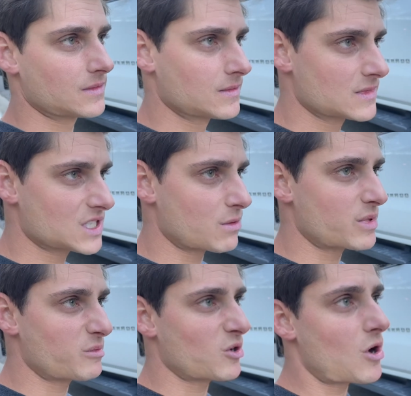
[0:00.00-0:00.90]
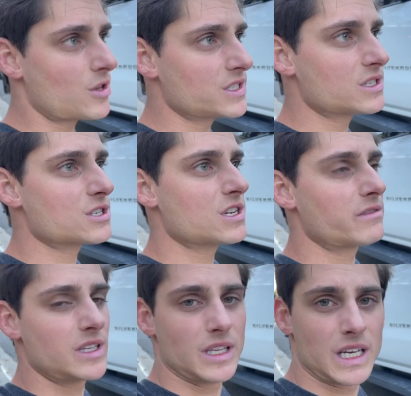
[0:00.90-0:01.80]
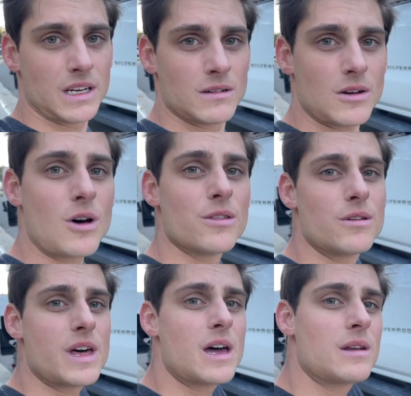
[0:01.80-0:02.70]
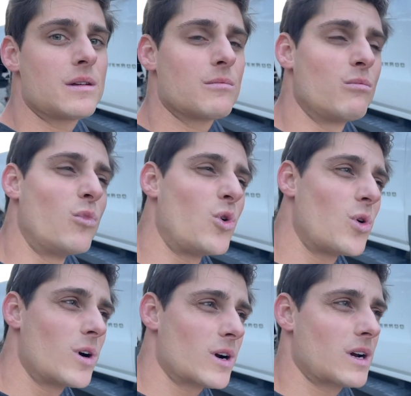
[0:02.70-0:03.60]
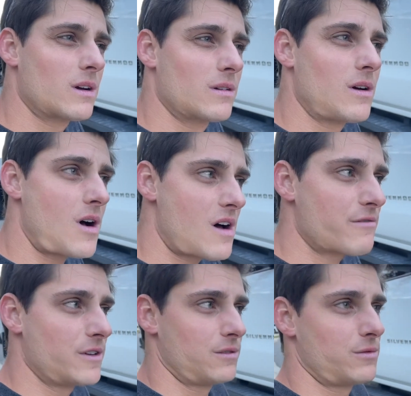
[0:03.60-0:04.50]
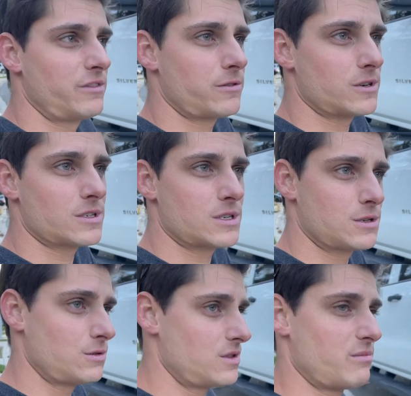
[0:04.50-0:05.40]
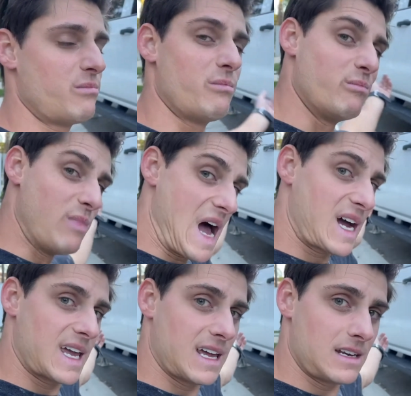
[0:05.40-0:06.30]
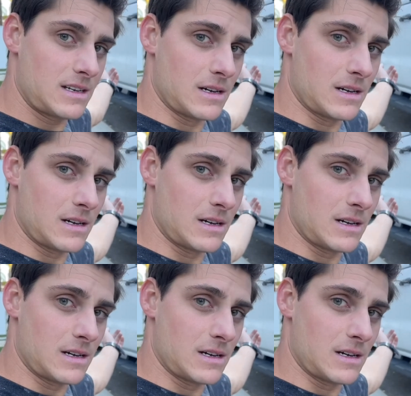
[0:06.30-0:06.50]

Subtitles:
Some people call this the Chevy lean, although that more often refers to the back end.